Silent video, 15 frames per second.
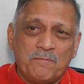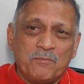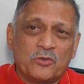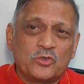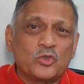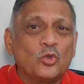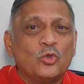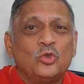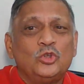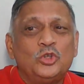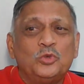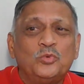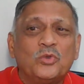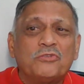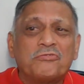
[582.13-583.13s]
So
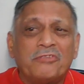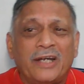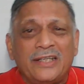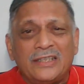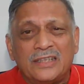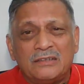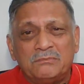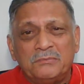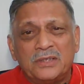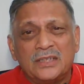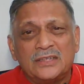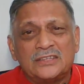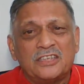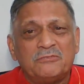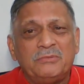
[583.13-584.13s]
you would find that
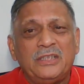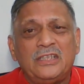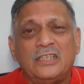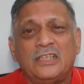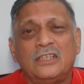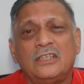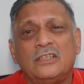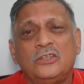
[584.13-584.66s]
mirrors have been in